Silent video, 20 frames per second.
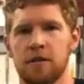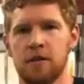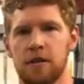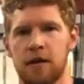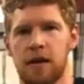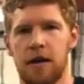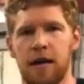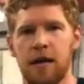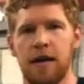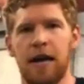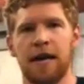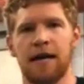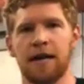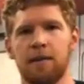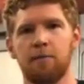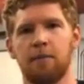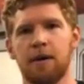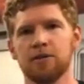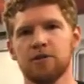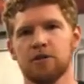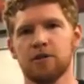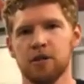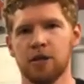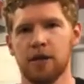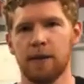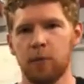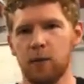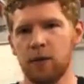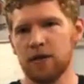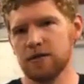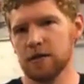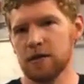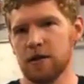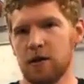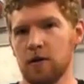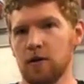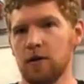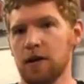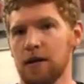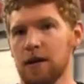at Combustion a couple weeks
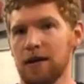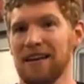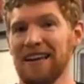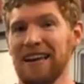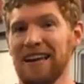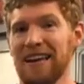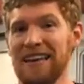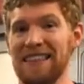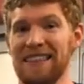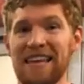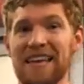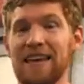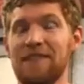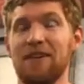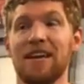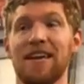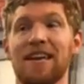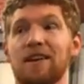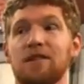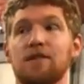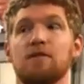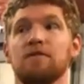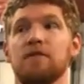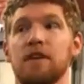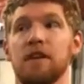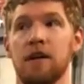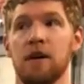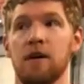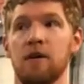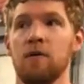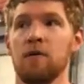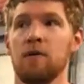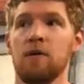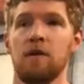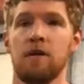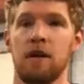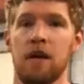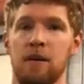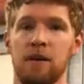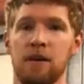ago, and they gave a killer video
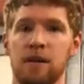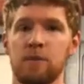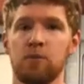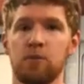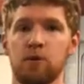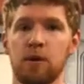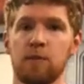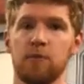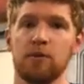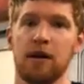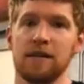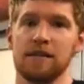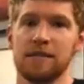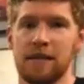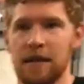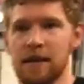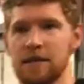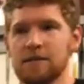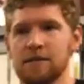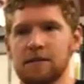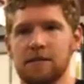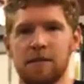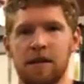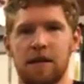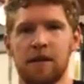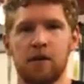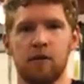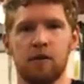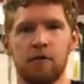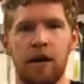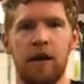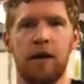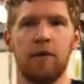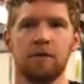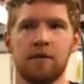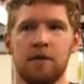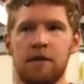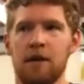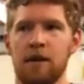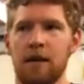about the brewing process, and I know Grant
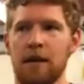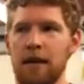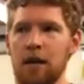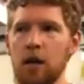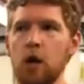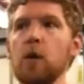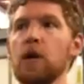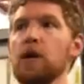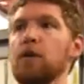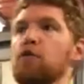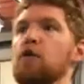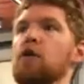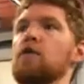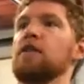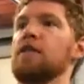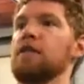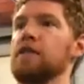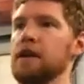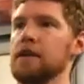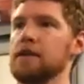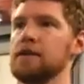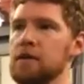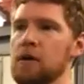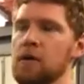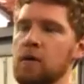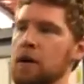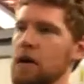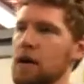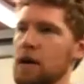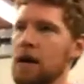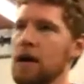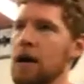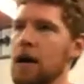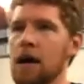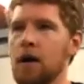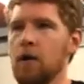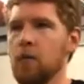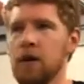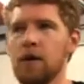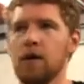was there kind of going through everything. So
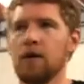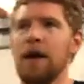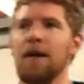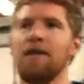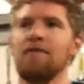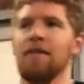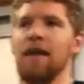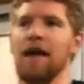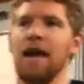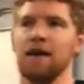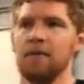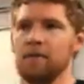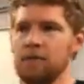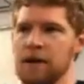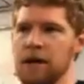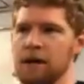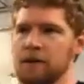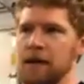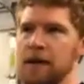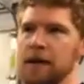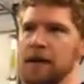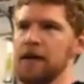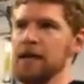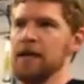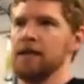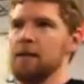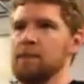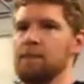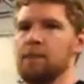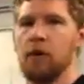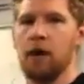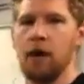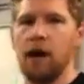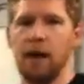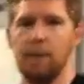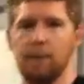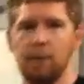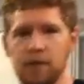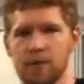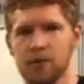we don't have that, but I'll kind of hit the
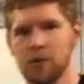high points